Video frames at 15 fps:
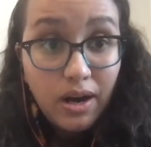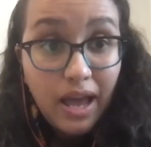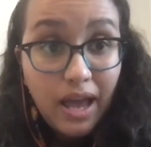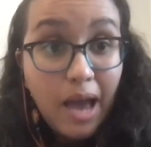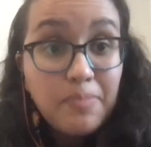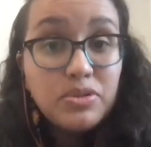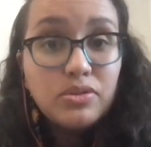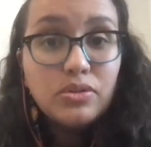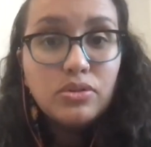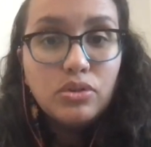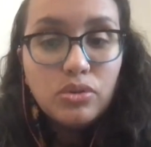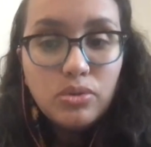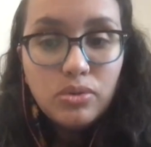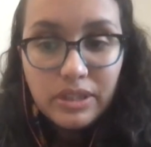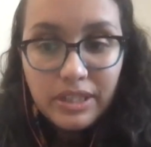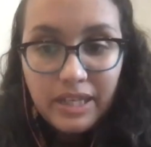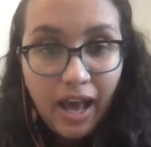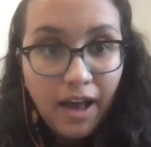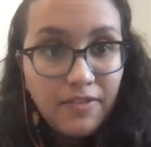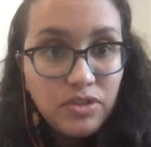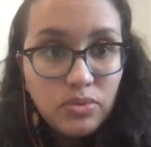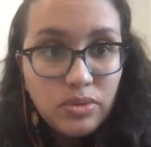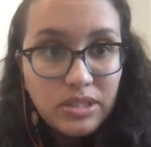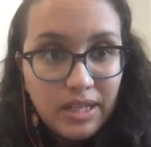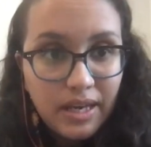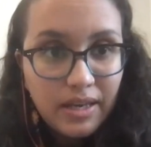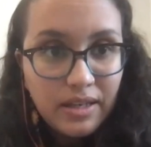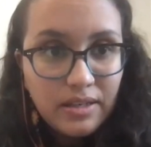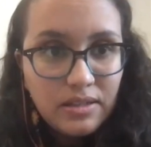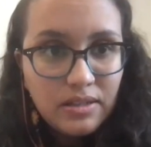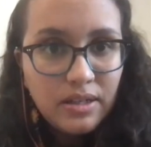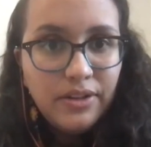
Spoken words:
absolutely have to attend